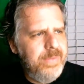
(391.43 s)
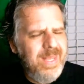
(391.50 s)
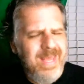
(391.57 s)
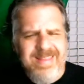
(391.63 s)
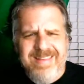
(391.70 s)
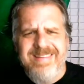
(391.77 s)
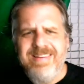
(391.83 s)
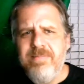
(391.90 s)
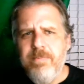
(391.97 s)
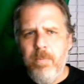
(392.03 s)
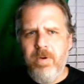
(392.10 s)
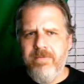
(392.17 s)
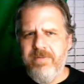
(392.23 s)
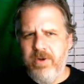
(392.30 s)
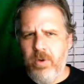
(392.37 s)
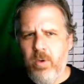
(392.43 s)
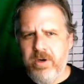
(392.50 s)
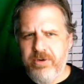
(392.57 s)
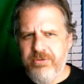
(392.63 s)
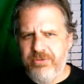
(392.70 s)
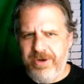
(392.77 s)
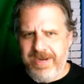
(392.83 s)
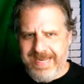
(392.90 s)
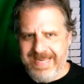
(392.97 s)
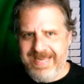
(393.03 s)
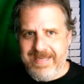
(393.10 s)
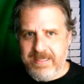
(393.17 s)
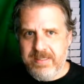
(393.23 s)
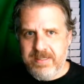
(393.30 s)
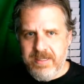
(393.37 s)
This is more of an orchestra
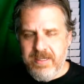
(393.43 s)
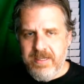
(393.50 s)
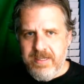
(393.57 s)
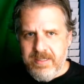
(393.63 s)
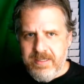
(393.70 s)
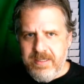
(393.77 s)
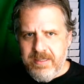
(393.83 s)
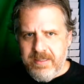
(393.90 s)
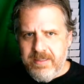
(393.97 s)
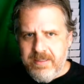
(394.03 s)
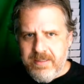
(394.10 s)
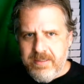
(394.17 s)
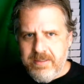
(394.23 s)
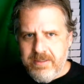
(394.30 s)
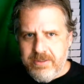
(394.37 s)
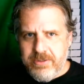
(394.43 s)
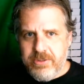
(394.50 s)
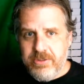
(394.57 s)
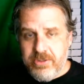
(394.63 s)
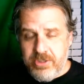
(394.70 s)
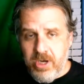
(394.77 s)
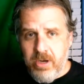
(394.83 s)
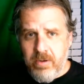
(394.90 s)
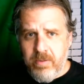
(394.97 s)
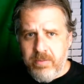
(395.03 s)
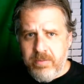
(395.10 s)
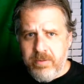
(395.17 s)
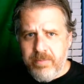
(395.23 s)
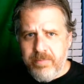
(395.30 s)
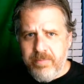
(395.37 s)
hit
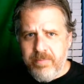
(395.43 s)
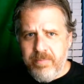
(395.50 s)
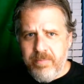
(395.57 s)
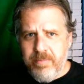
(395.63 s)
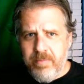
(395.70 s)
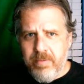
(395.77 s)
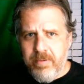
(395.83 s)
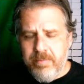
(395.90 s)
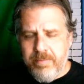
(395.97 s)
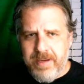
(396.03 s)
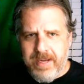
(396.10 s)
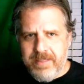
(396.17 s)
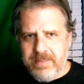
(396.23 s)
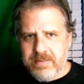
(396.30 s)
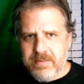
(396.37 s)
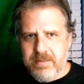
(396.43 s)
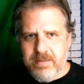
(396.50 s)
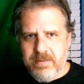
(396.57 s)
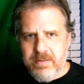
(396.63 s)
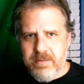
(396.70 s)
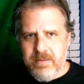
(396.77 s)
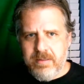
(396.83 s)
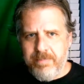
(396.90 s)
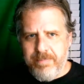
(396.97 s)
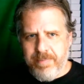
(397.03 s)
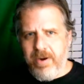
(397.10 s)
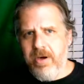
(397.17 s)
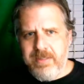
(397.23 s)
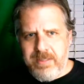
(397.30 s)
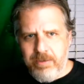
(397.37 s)
tone, but the
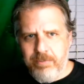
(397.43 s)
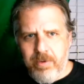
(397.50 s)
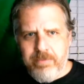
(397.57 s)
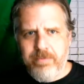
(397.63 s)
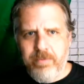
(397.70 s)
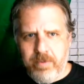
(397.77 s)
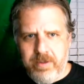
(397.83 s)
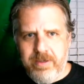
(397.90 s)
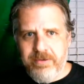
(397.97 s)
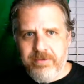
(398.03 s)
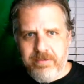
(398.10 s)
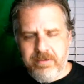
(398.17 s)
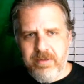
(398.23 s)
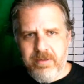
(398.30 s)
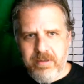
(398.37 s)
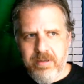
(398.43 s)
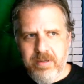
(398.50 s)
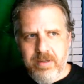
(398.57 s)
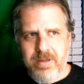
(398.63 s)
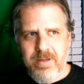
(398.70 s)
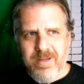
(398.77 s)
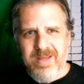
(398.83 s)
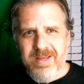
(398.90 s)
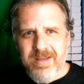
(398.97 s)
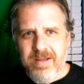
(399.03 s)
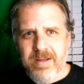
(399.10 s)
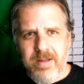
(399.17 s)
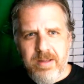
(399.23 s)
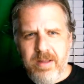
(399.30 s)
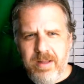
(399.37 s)
part they wrote for it is
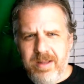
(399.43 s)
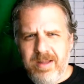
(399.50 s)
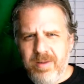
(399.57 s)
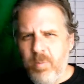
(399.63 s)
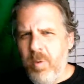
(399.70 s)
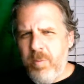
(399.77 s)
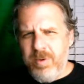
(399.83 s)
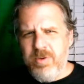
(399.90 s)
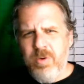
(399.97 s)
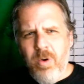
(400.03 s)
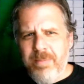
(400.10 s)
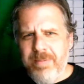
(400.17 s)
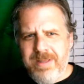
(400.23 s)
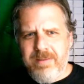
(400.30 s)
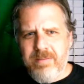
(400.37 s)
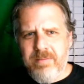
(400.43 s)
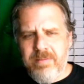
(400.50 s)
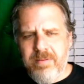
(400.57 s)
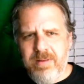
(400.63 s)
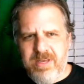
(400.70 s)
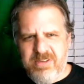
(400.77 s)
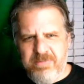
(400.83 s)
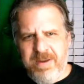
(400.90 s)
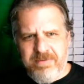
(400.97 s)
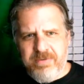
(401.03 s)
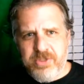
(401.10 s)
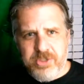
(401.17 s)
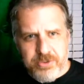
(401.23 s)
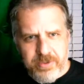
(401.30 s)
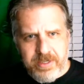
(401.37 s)
what we'd normally expect for
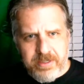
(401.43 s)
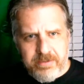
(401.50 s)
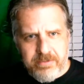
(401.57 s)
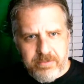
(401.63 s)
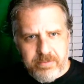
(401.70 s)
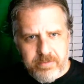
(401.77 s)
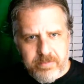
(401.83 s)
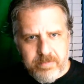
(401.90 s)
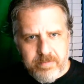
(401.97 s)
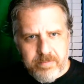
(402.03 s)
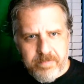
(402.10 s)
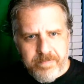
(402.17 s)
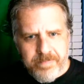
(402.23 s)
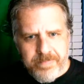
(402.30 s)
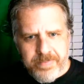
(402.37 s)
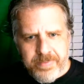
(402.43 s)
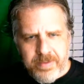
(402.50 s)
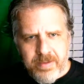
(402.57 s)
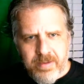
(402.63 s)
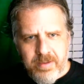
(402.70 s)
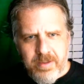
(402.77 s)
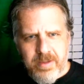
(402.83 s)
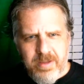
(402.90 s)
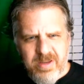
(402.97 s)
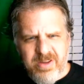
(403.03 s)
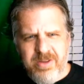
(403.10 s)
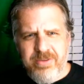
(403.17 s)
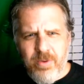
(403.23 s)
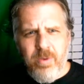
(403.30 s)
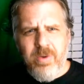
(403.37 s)
strings. You know,
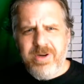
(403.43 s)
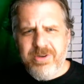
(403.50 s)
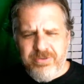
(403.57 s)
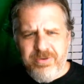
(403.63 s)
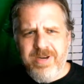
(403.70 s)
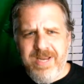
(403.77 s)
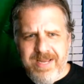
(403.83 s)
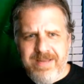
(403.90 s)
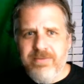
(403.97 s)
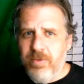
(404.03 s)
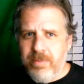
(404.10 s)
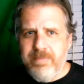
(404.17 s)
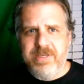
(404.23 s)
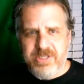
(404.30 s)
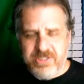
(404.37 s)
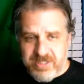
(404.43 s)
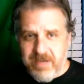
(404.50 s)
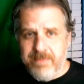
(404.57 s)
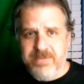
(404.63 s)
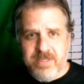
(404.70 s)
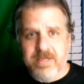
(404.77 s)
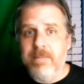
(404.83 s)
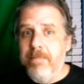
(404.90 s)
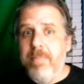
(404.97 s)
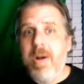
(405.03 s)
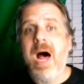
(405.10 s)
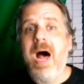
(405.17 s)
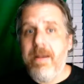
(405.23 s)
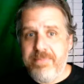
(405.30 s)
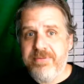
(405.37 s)
because the orchestra hit normally just comes in and
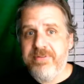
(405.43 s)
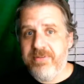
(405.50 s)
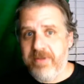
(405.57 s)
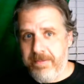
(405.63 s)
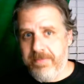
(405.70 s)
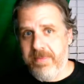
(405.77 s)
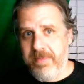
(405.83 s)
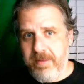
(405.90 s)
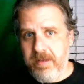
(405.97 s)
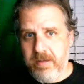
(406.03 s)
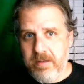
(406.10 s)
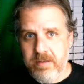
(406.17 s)
pops something.